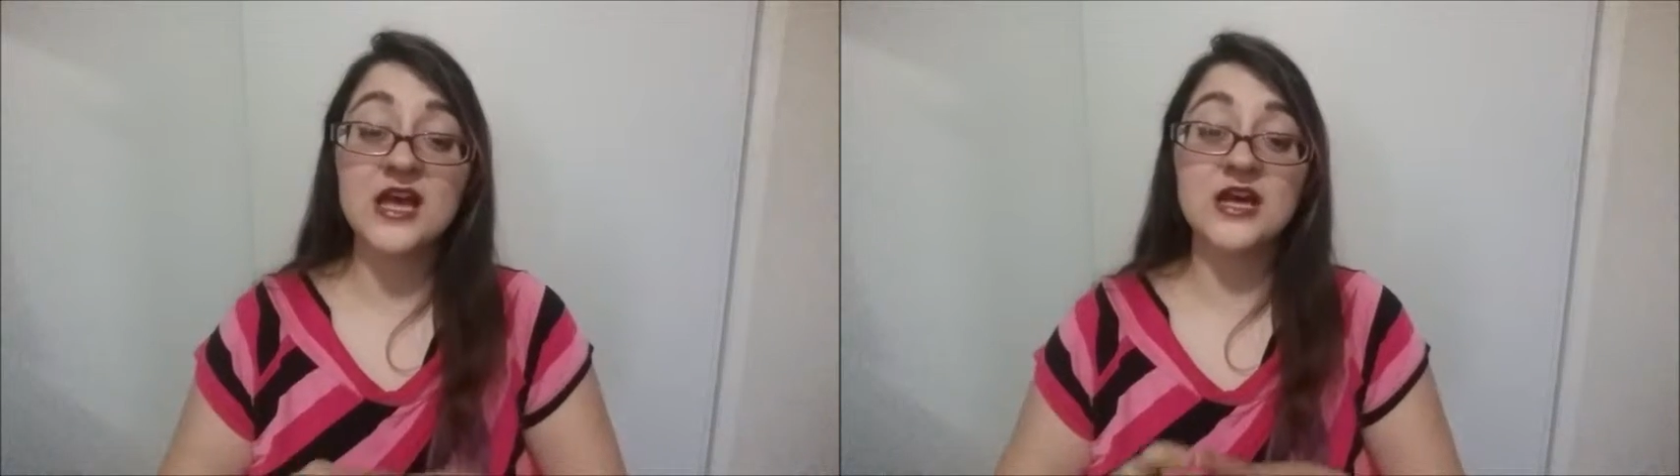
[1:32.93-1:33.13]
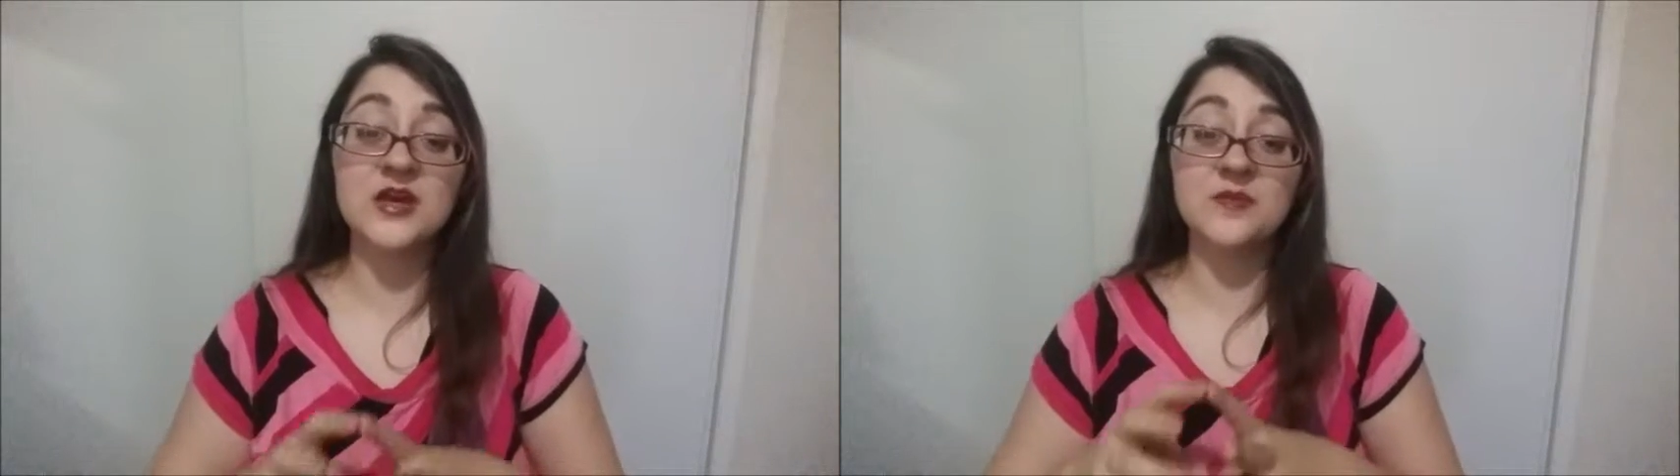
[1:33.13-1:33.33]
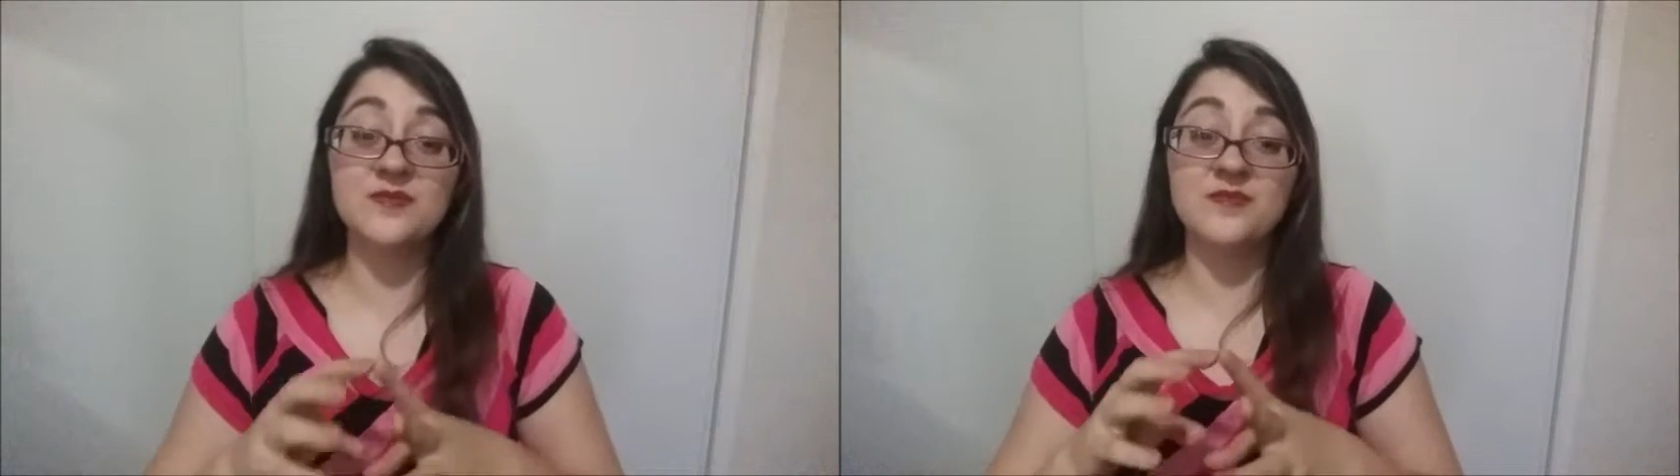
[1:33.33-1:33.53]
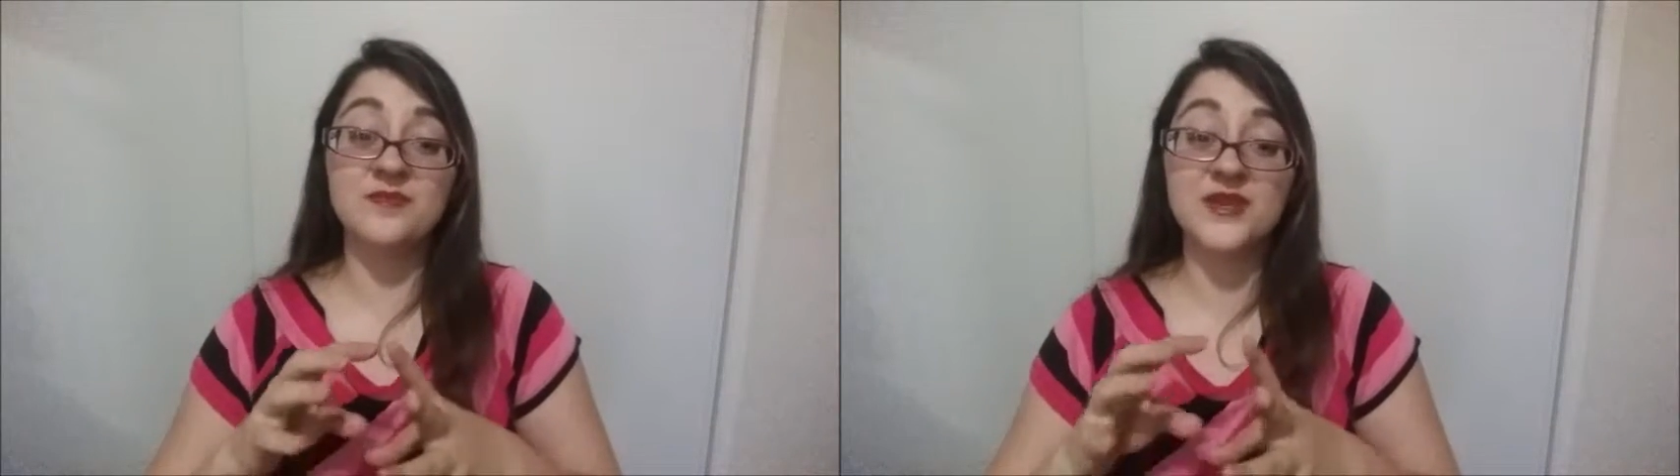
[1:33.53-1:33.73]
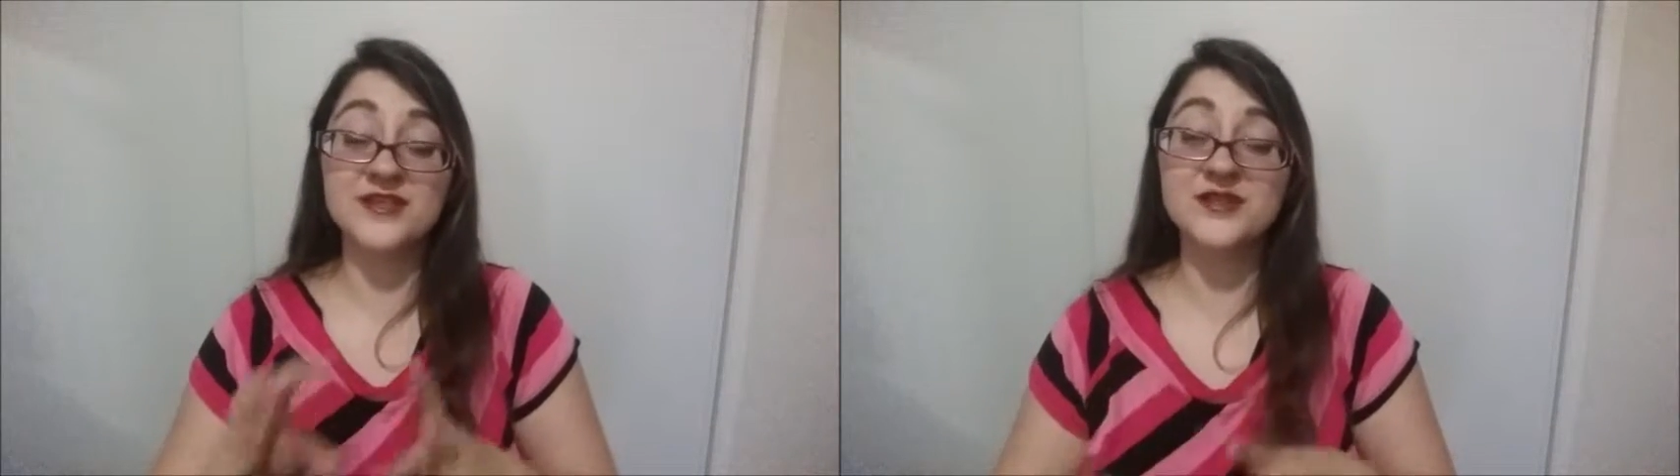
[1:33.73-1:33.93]
um,
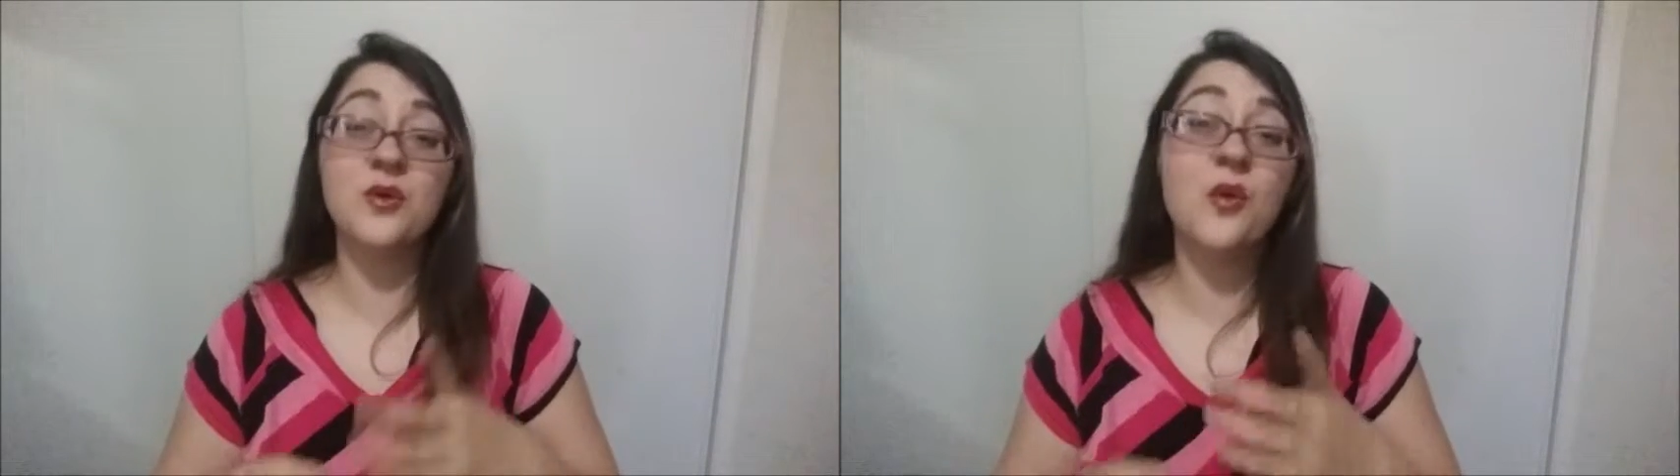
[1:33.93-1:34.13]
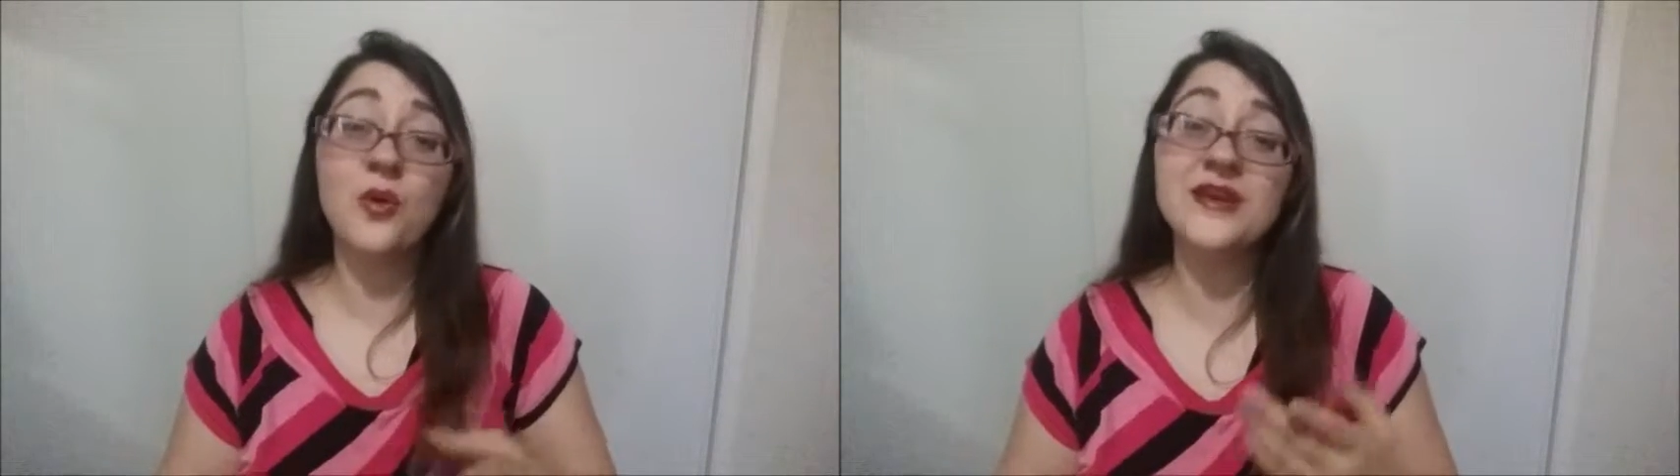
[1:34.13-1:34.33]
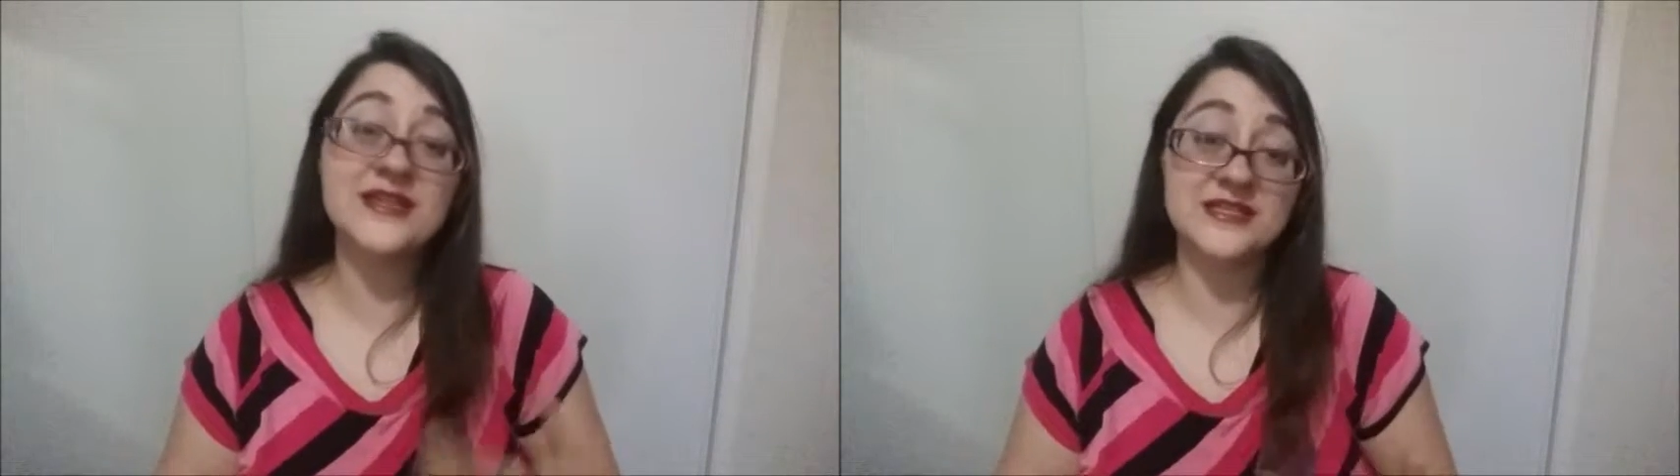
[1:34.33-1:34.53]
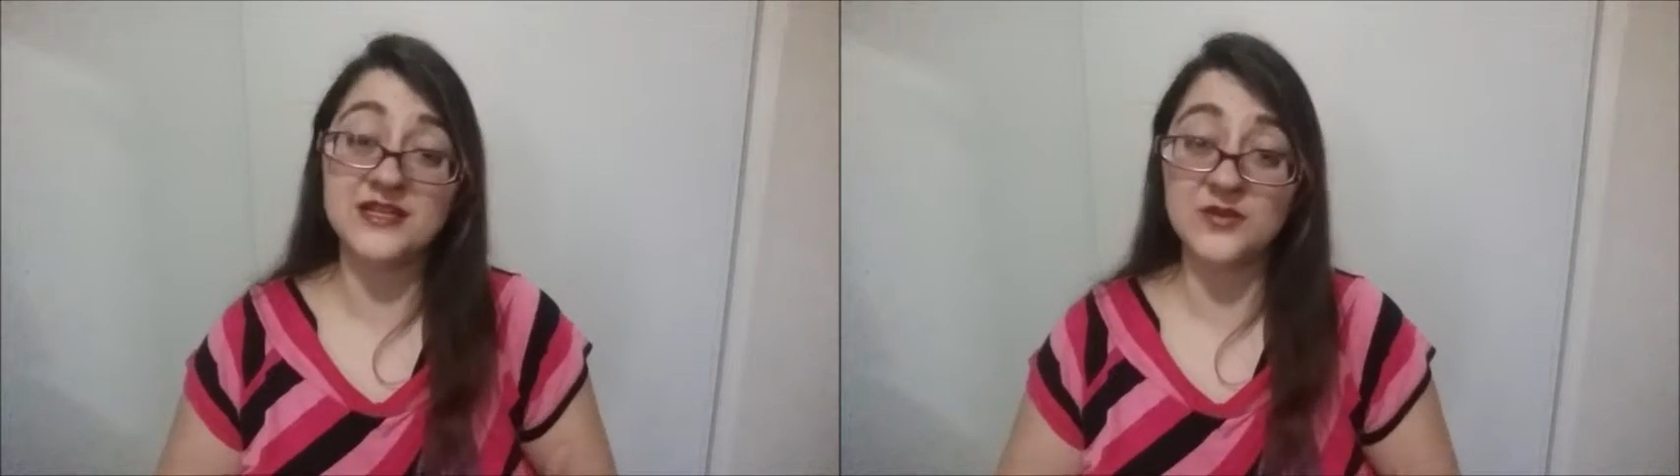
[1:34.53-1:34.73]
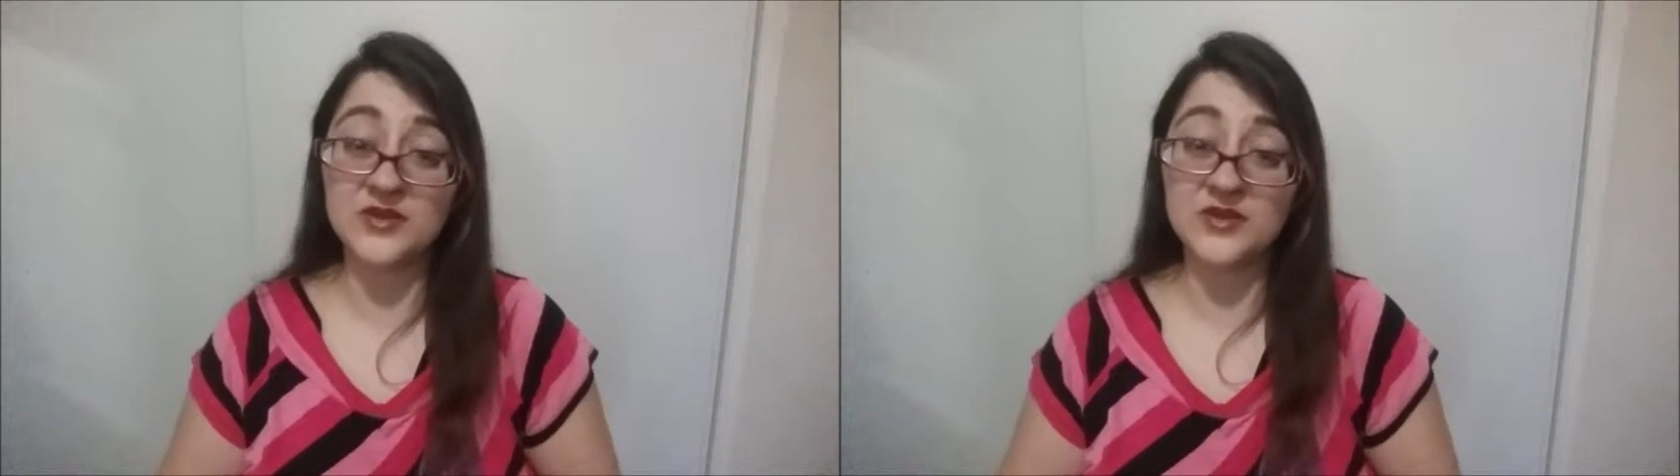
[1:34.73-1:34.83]
because they're already dealing